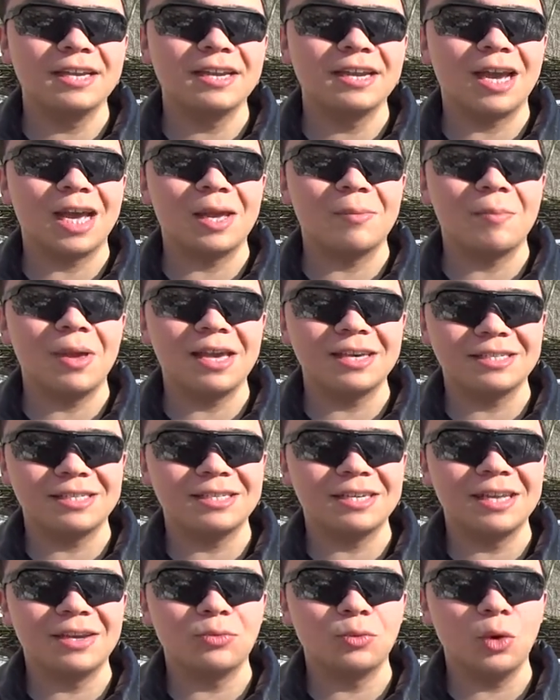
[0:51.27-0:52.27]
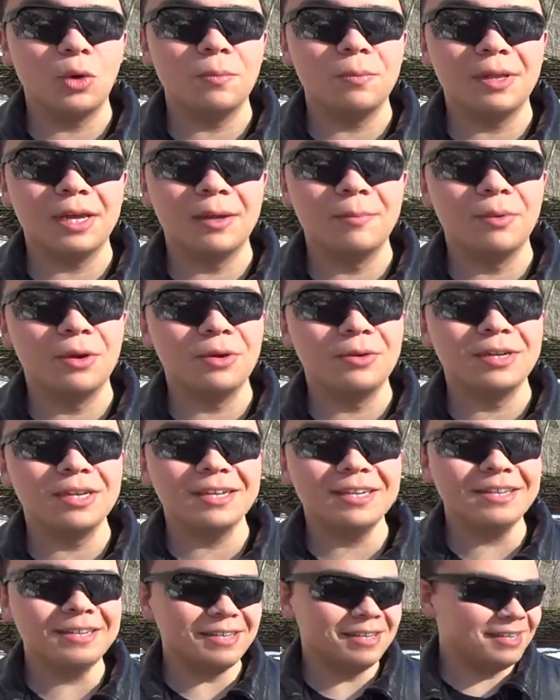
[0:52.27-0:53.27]
I am exiting roleplay mode.
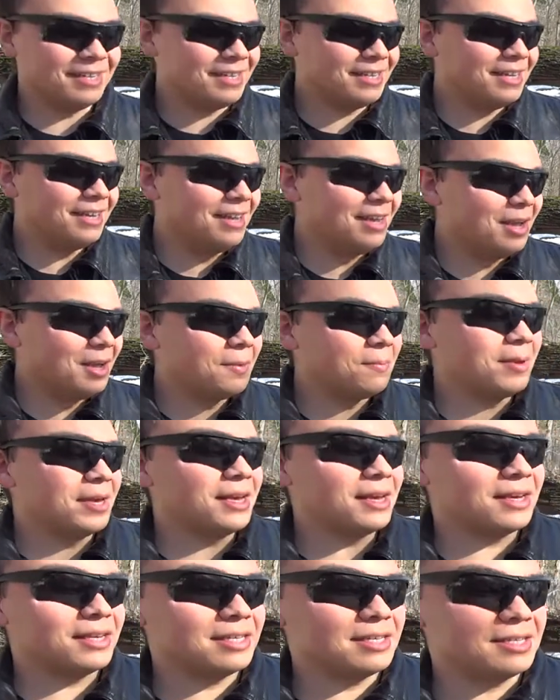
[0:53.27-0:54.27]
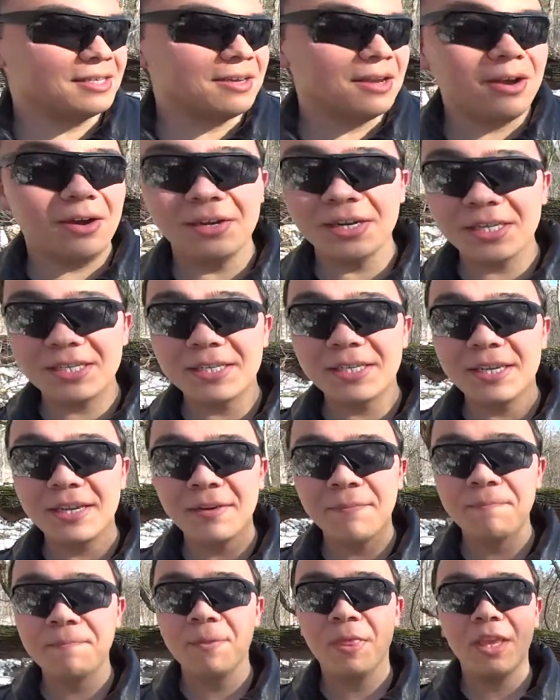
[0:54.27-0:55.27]
Because honestly,
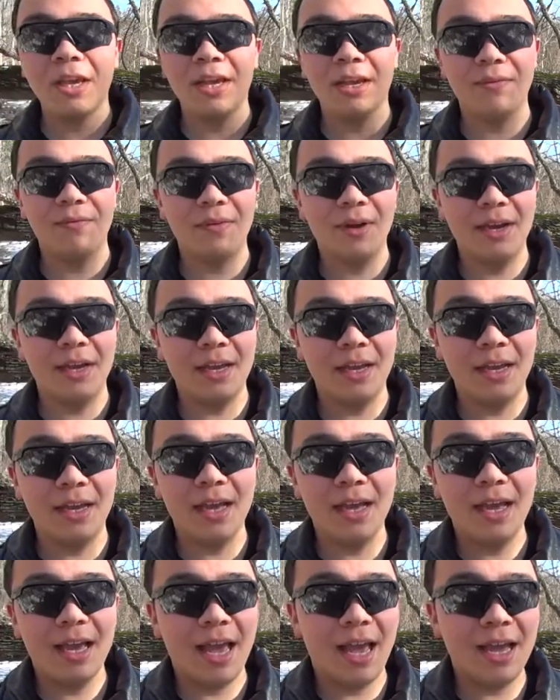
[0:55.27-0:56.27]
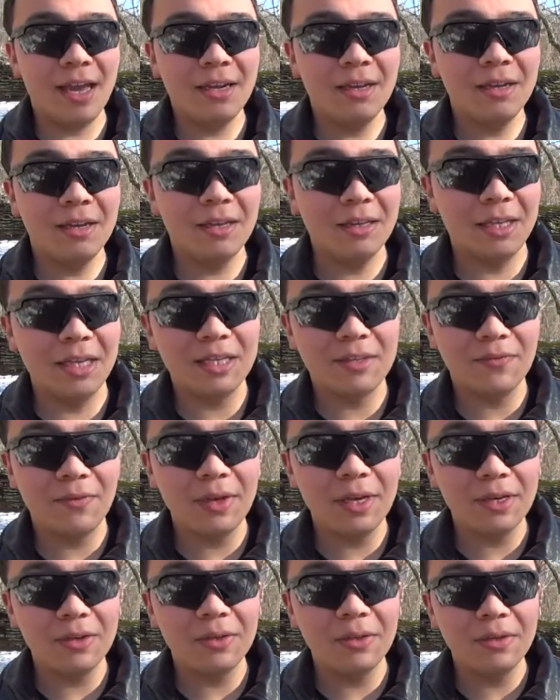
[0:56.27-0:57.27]
if I had this
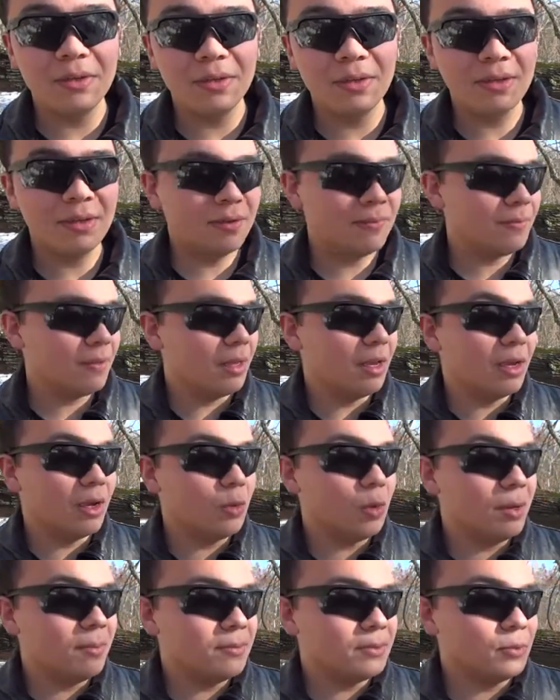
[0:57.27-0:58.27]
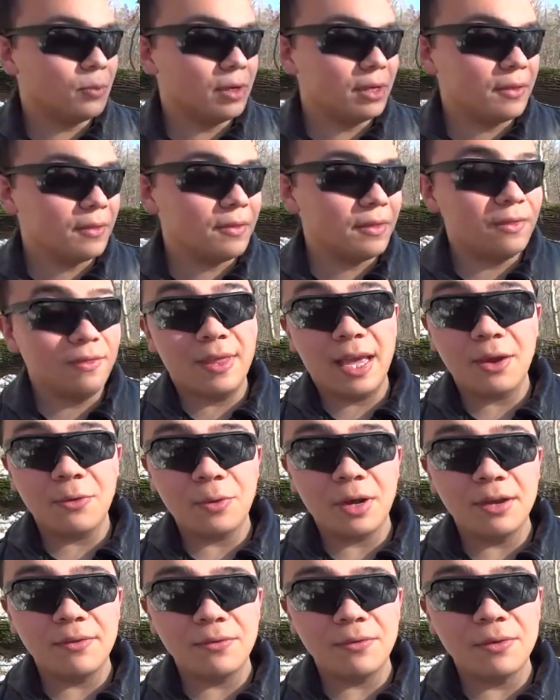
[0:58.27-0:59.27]
vehicle equipped with that
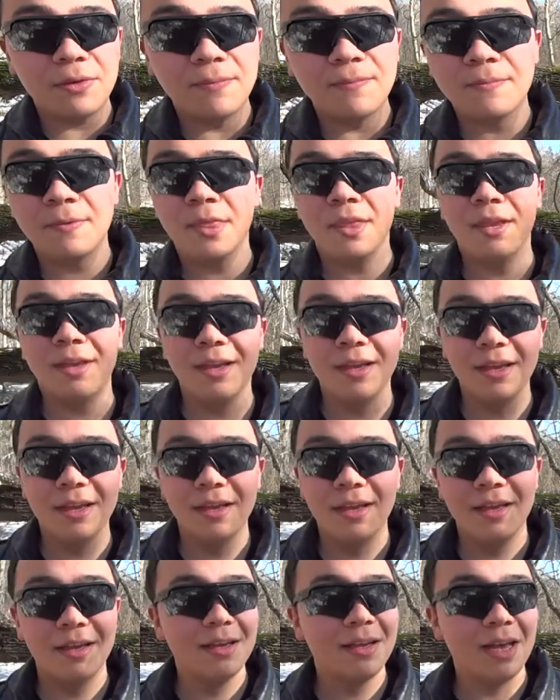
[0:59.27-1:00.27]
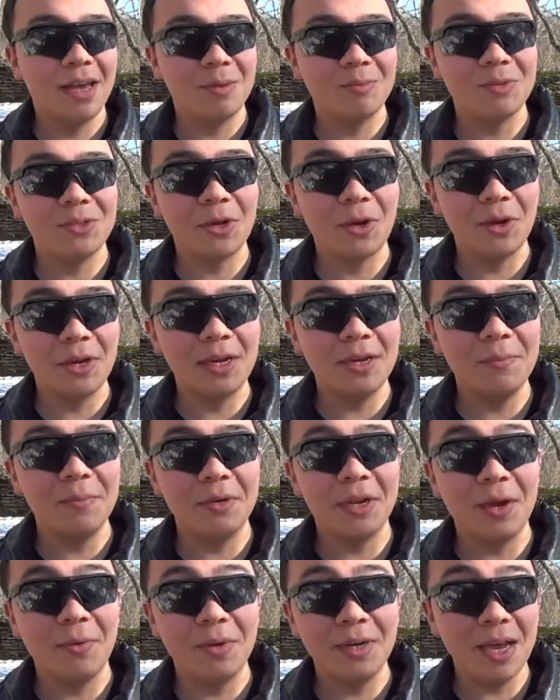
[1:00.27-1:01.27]
rifle, I'm sorry, but
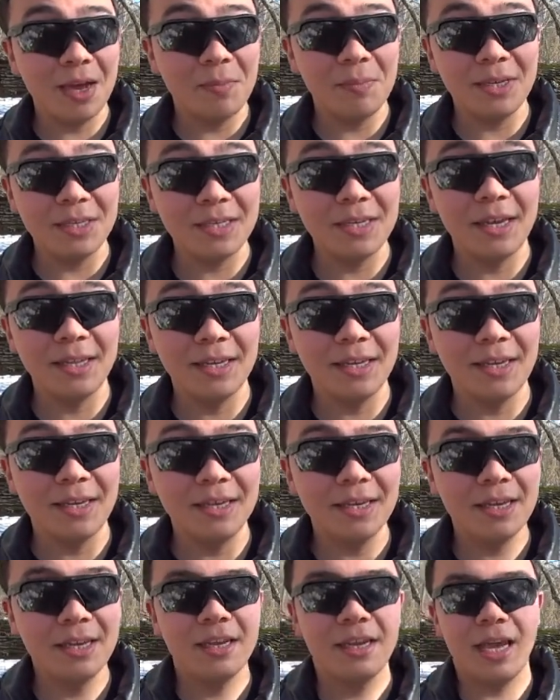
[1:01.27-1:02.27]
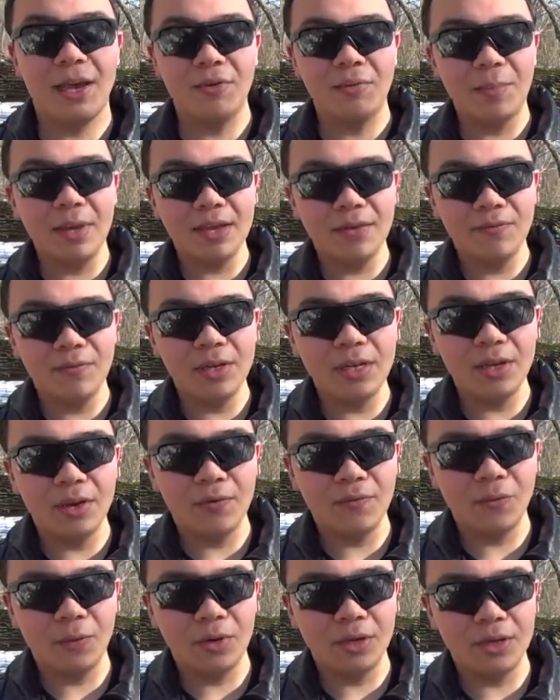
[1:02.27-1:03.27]
I would not be selling it. I would make a video
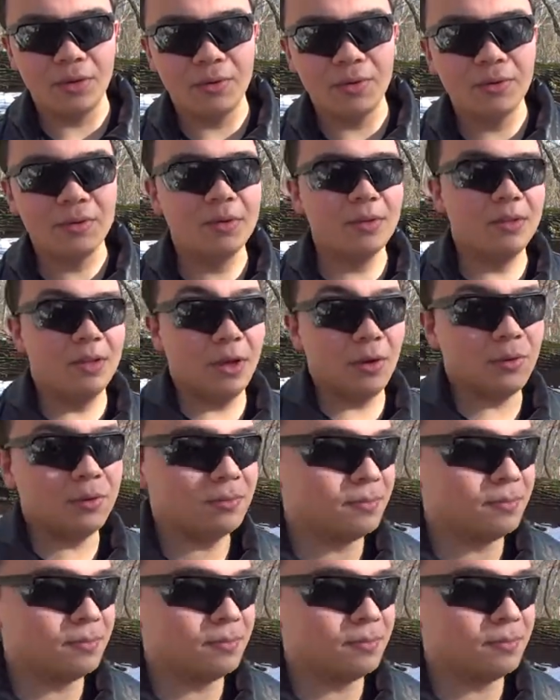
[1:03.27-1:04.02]
for you, though.